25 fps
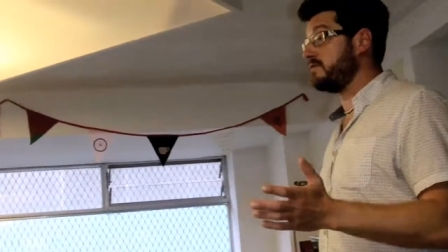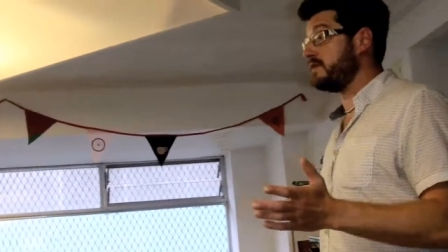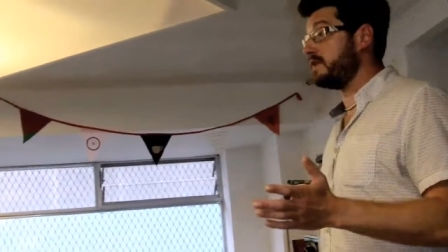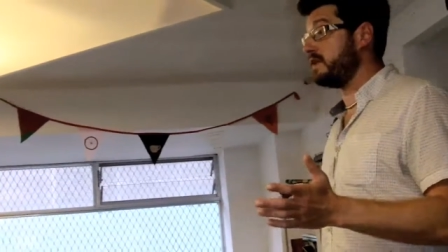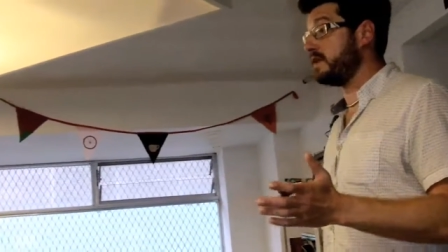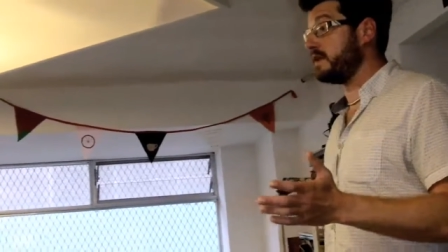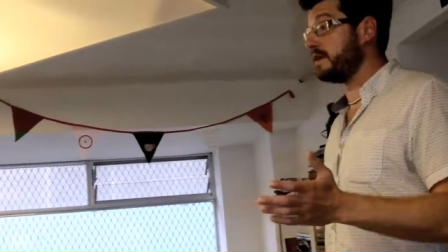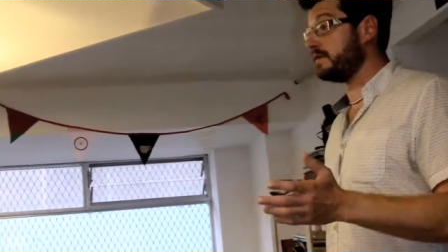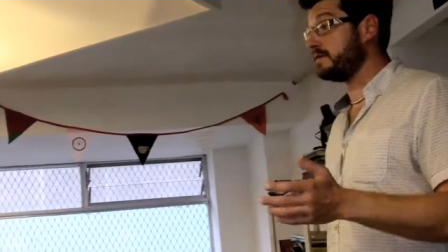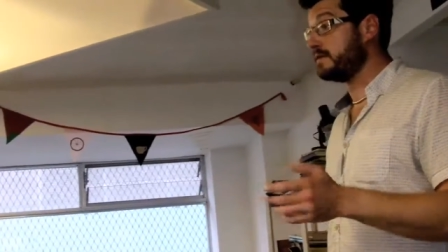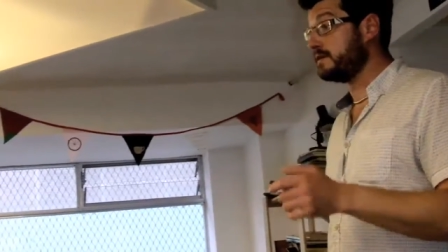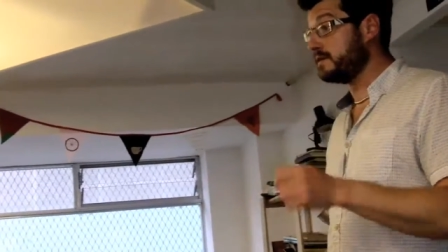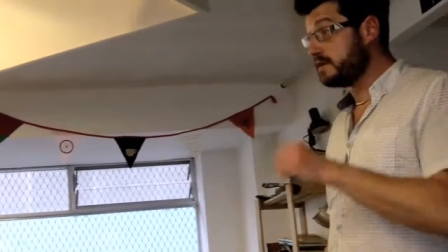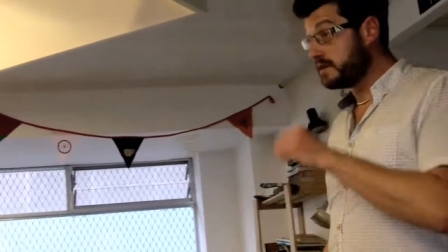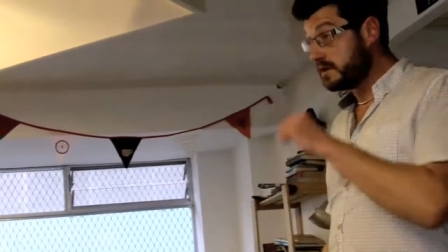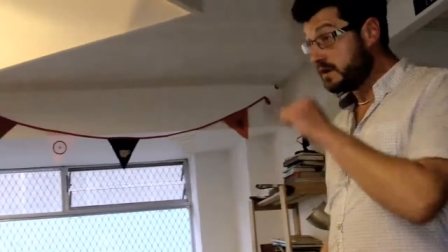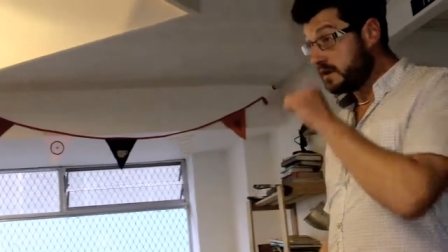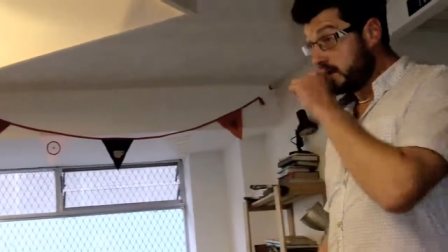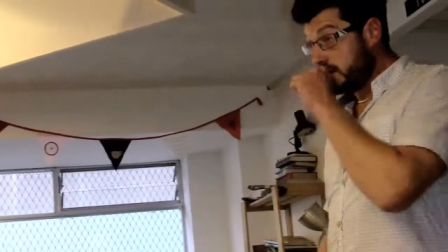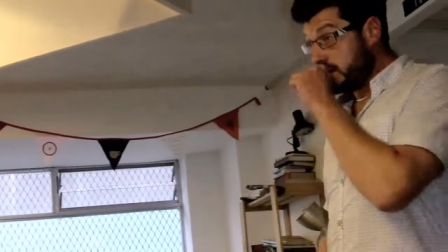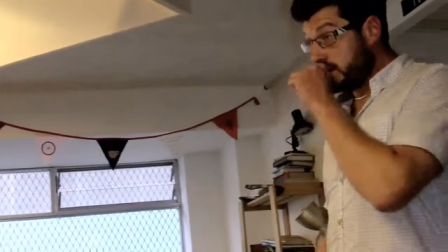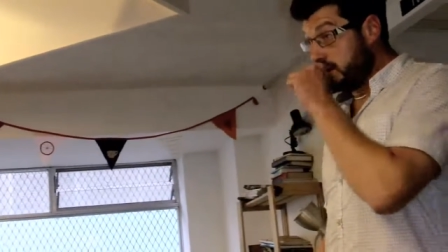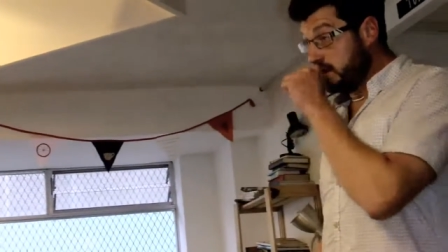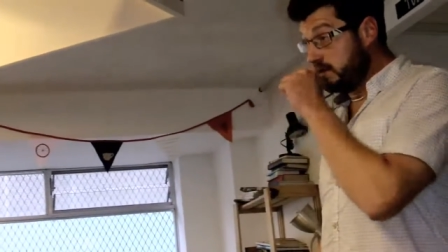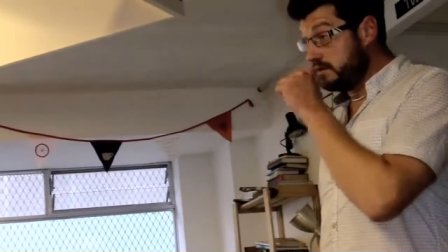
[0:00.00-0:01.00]

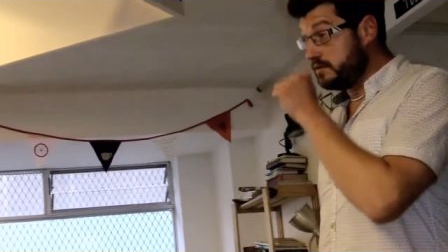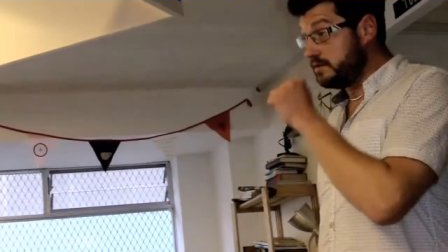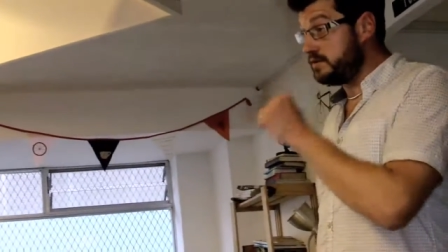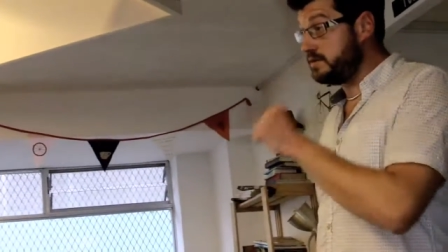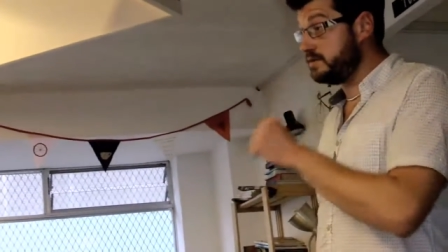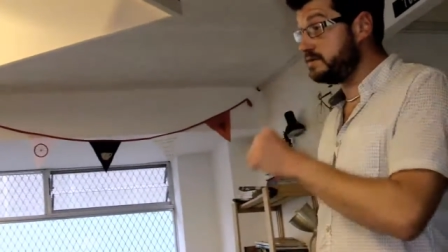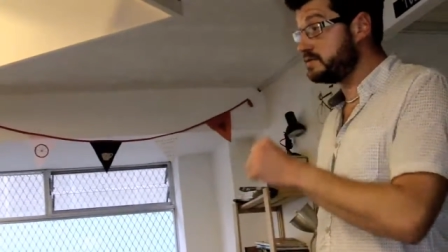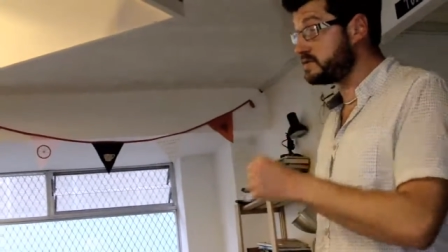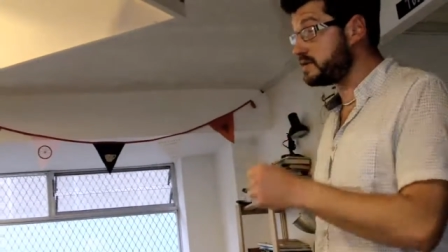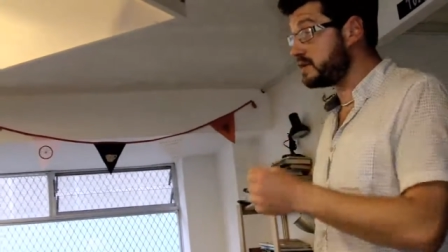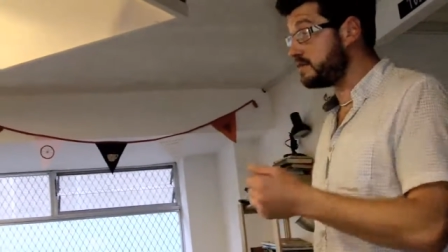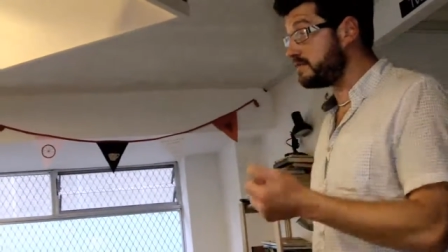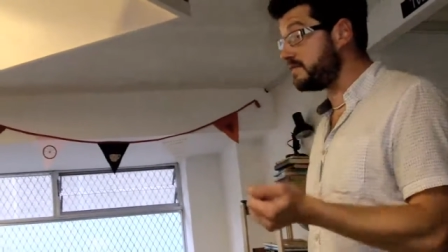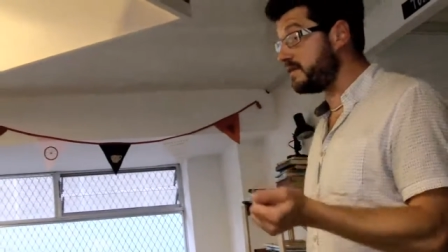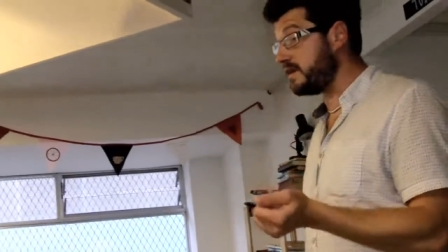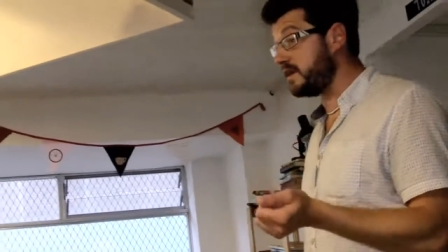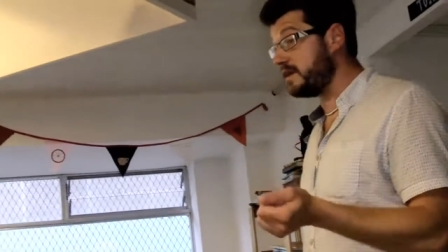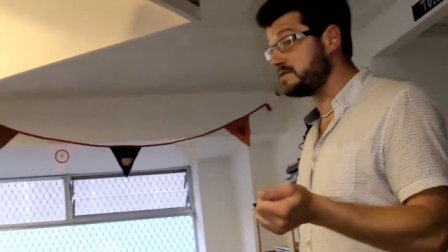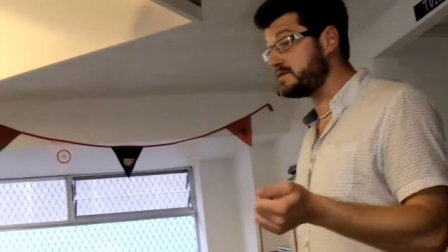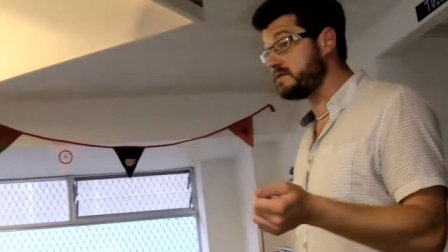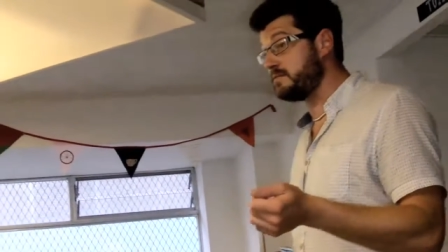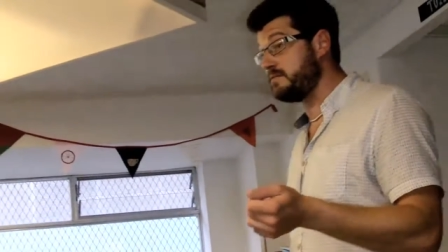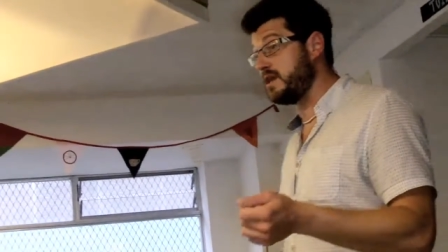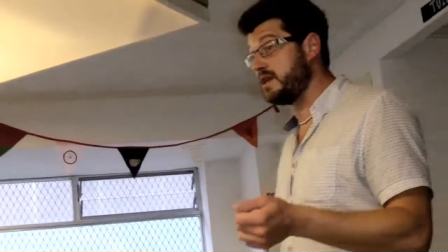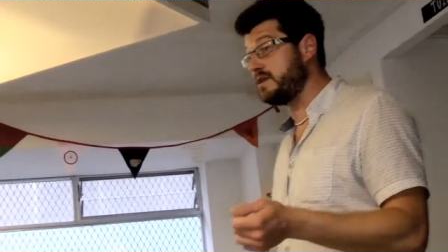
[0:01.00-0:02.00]
funding. So
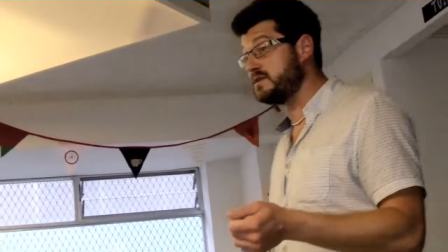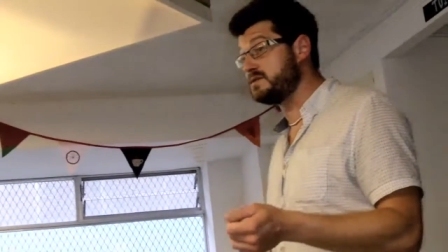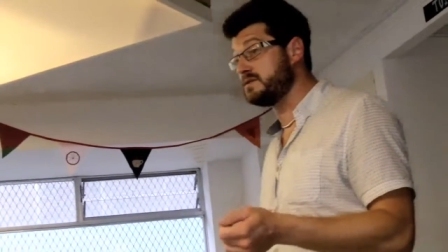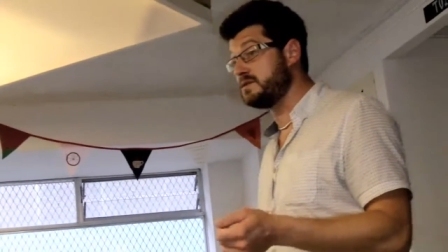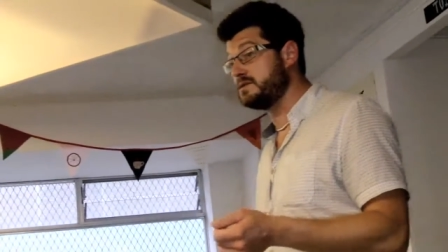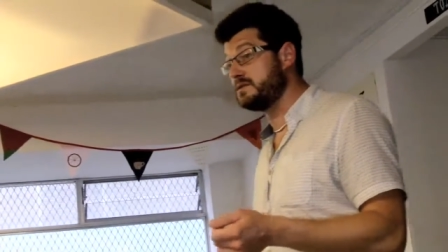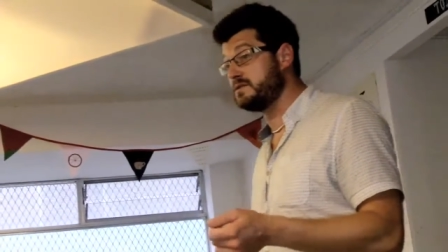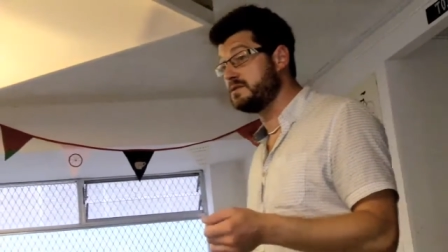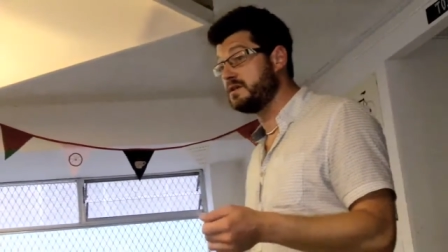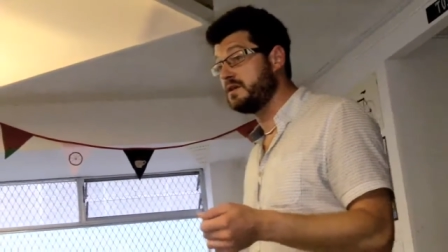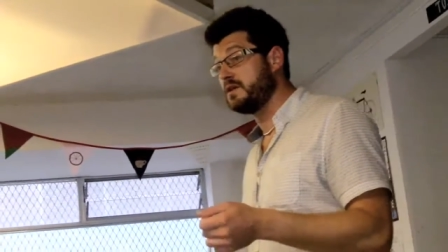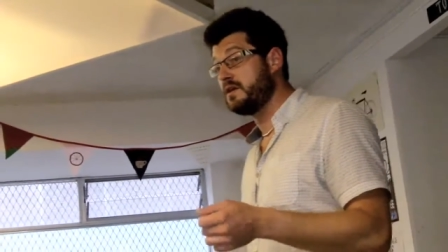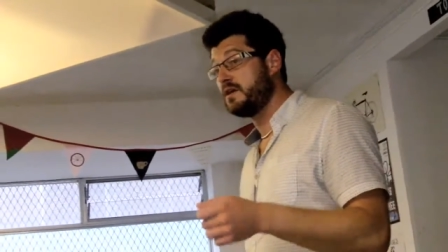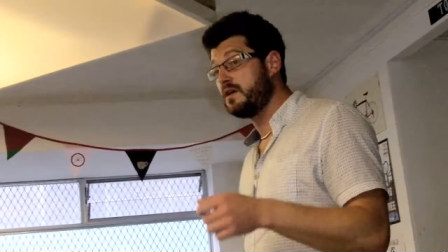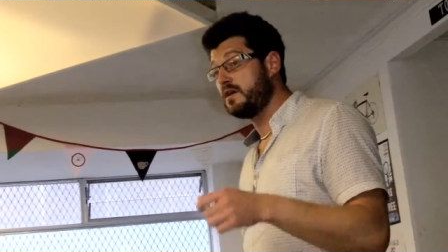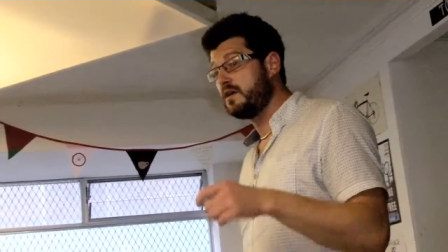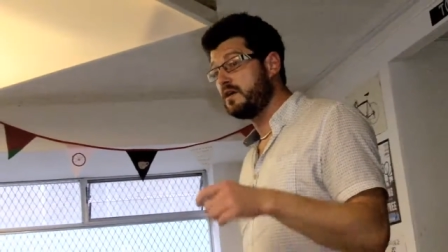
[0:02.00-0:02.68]
far, as I mentioned,